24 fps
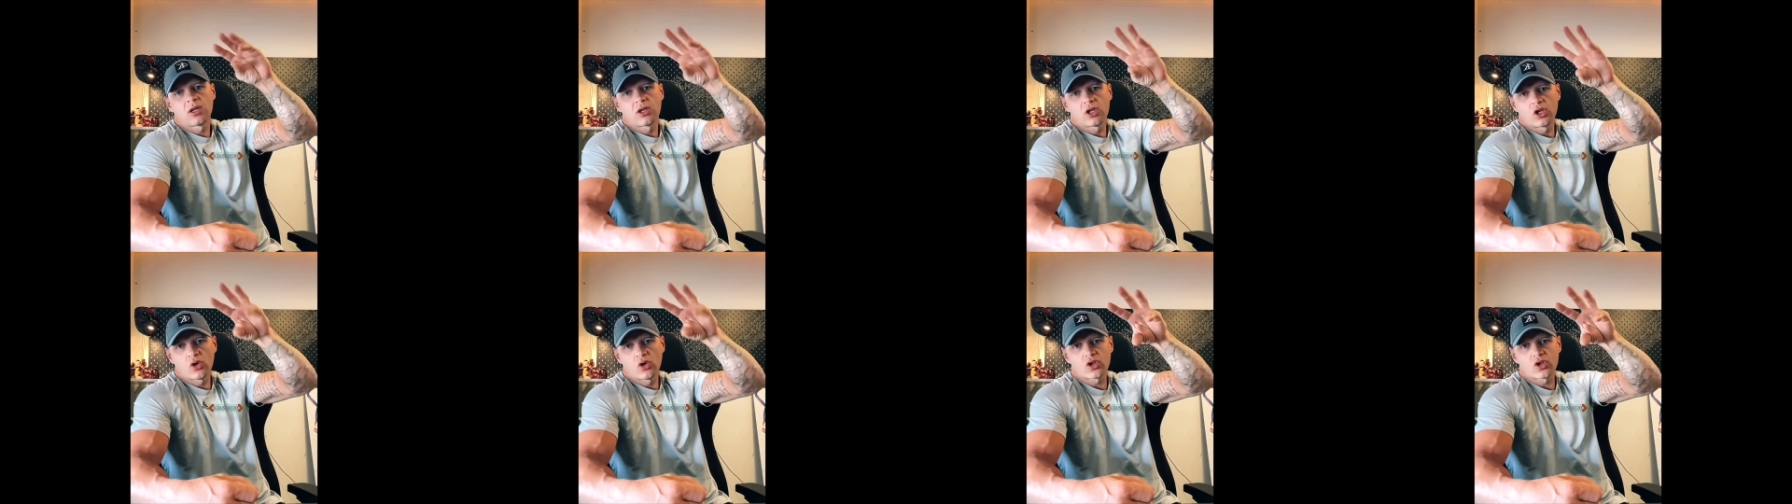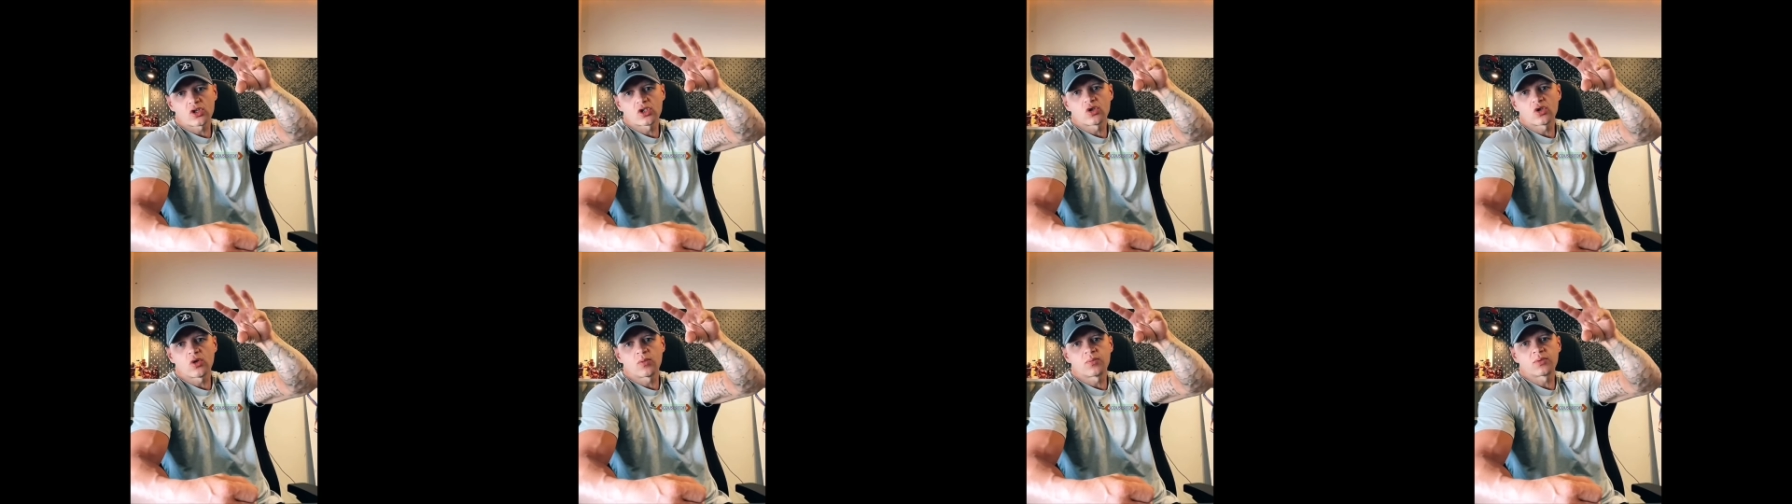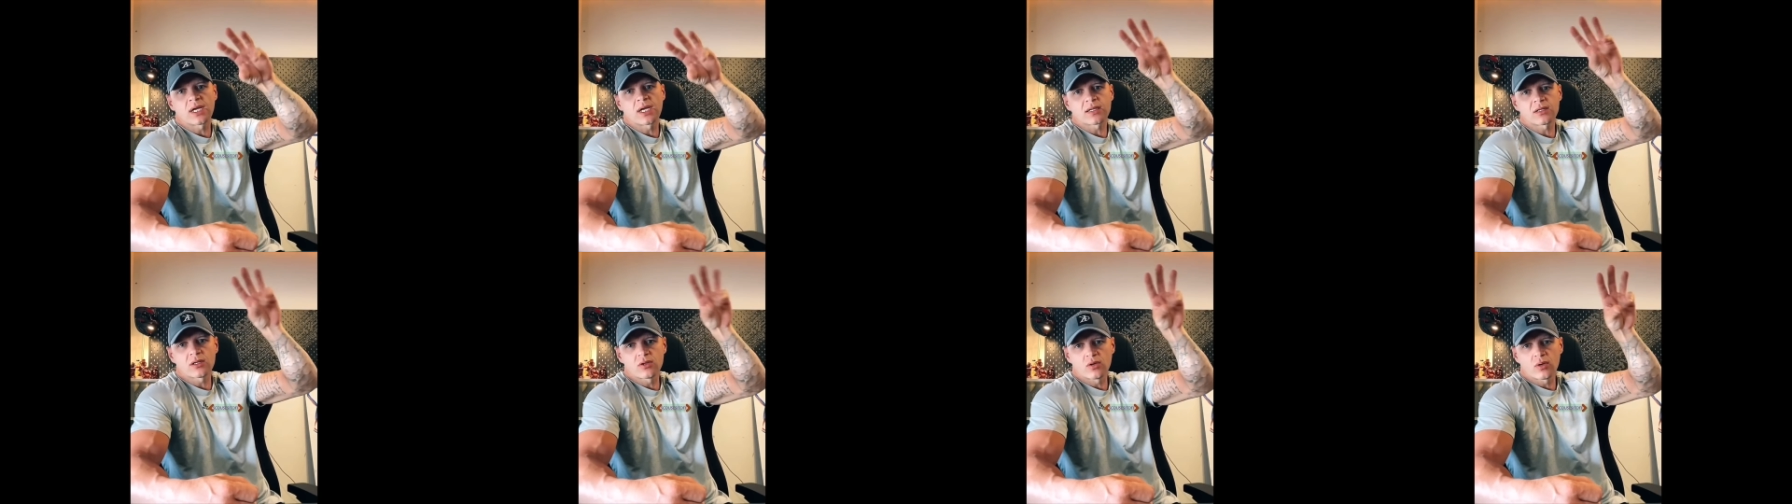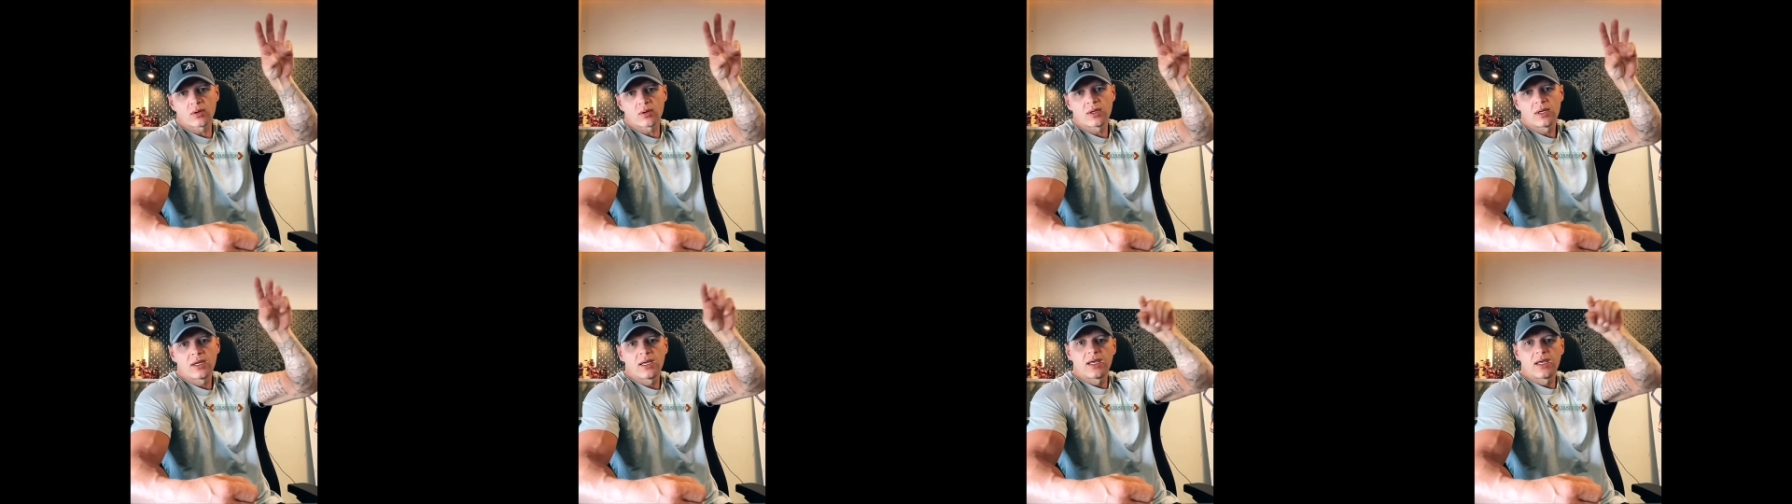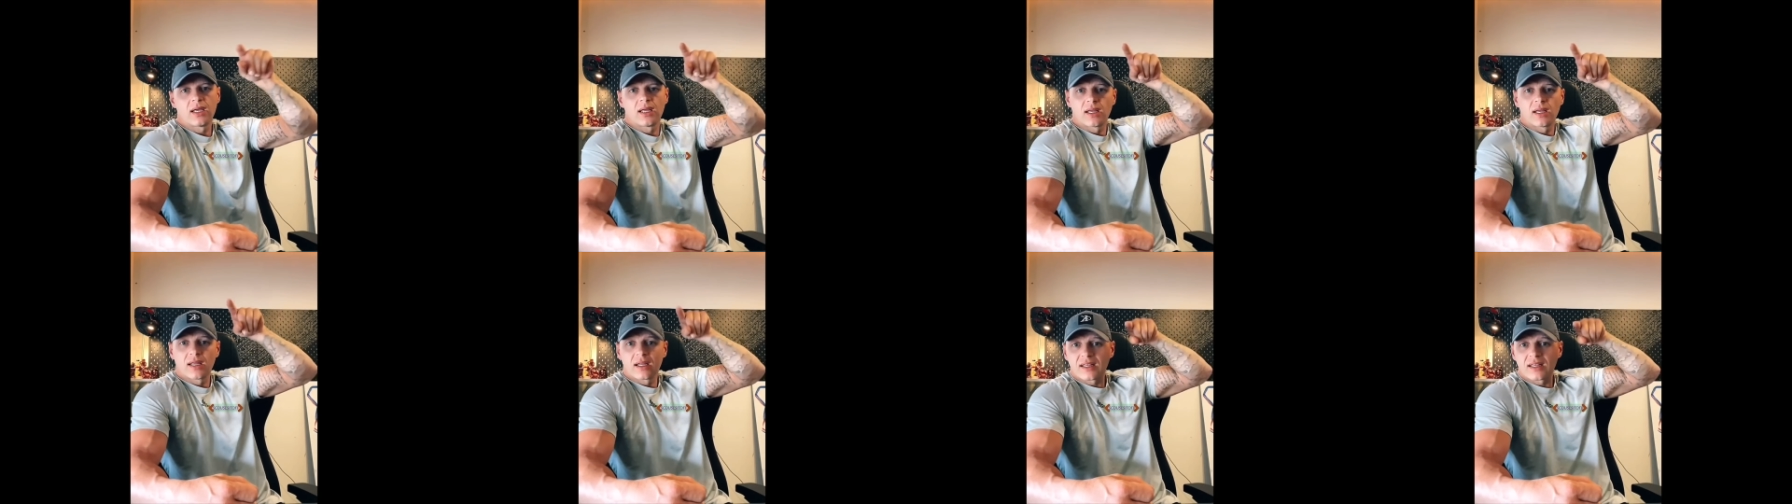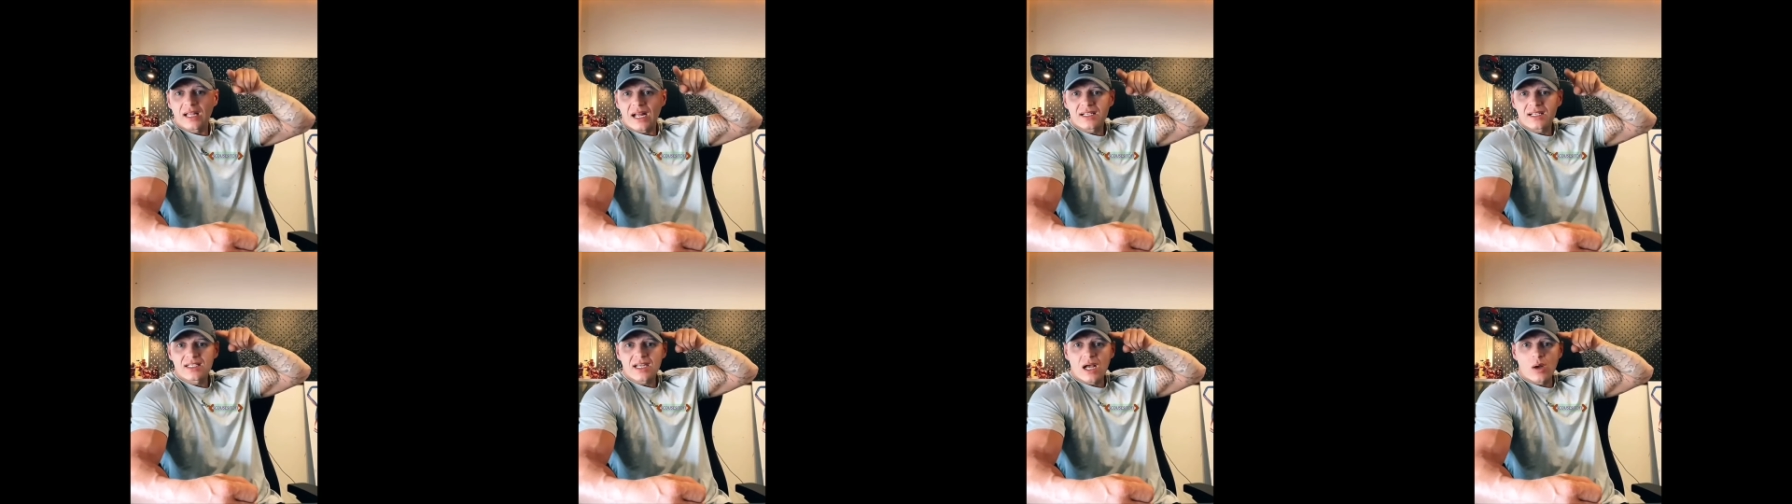the other subject, and
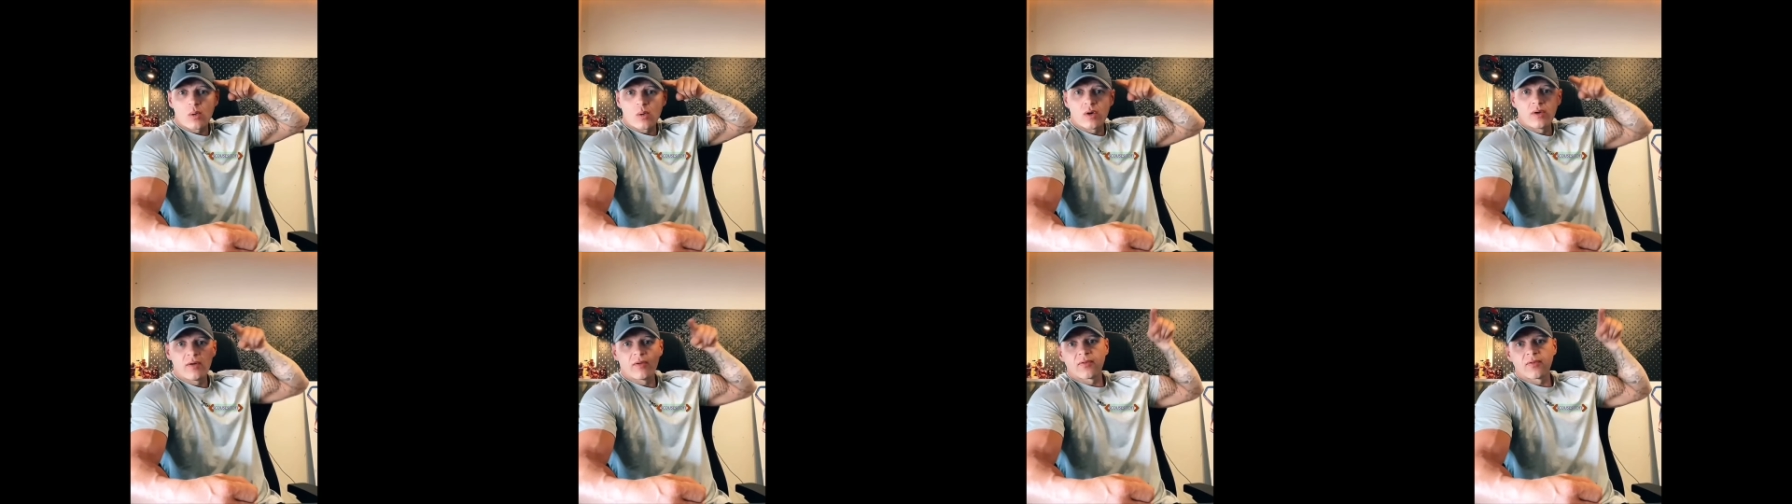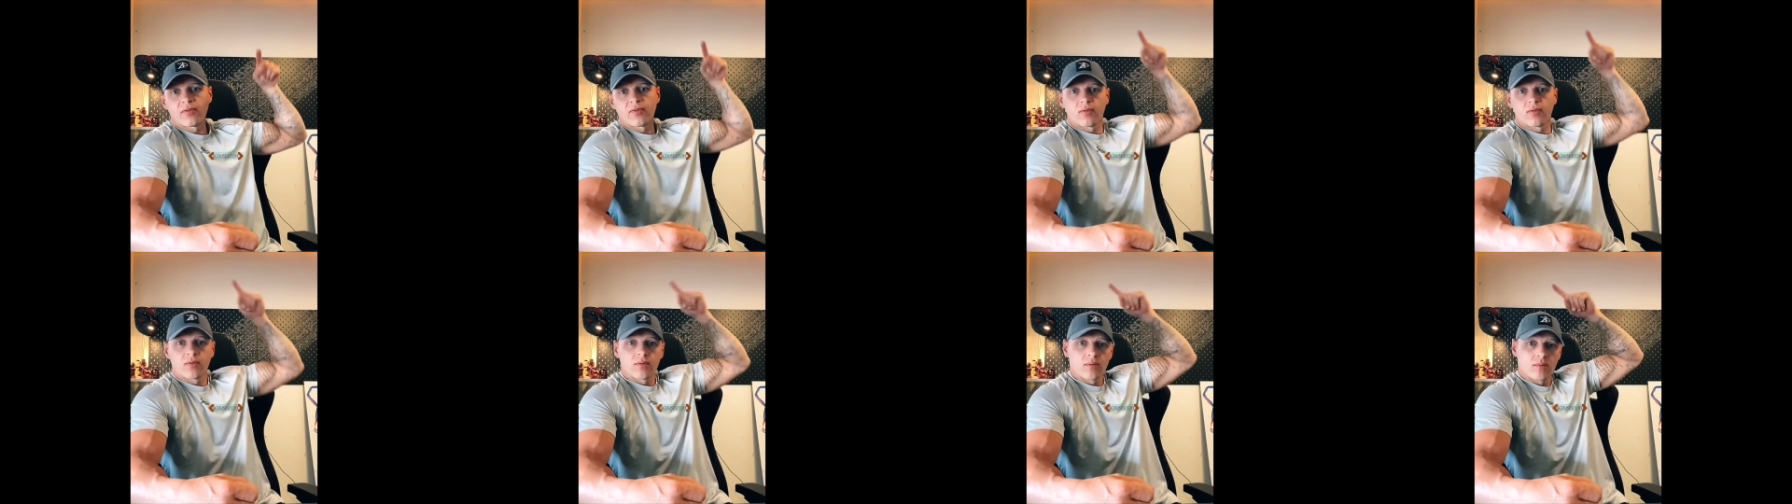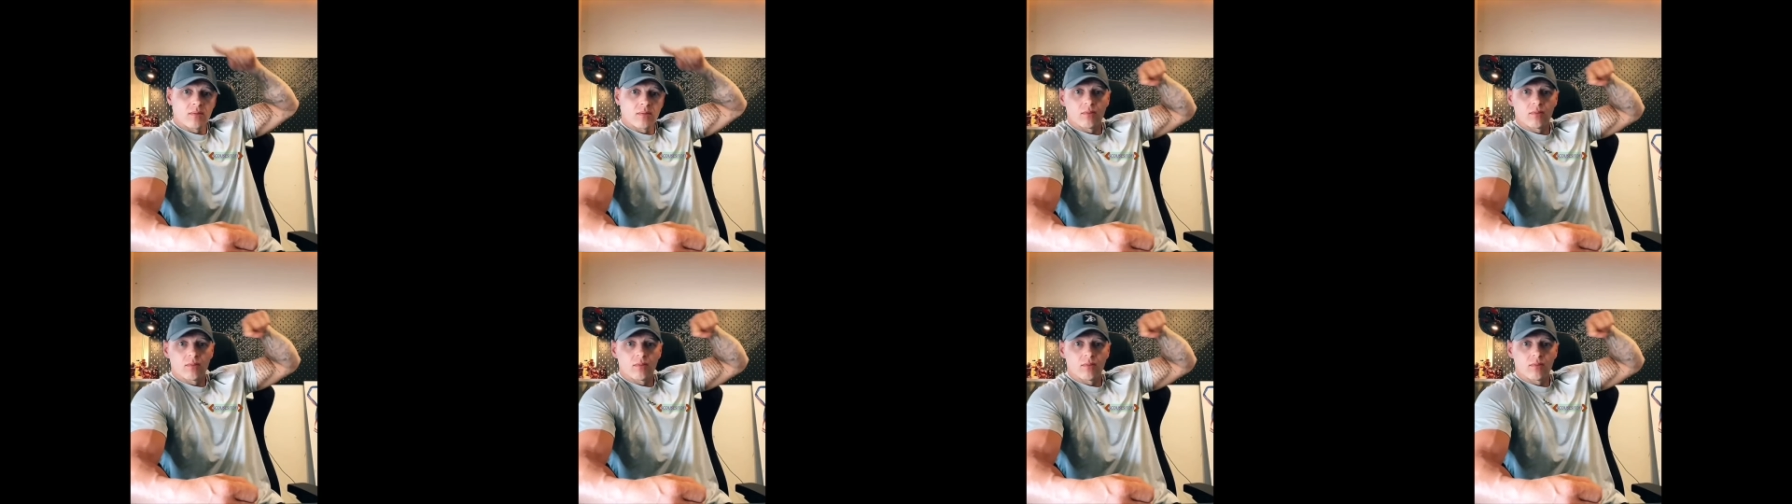that's how I've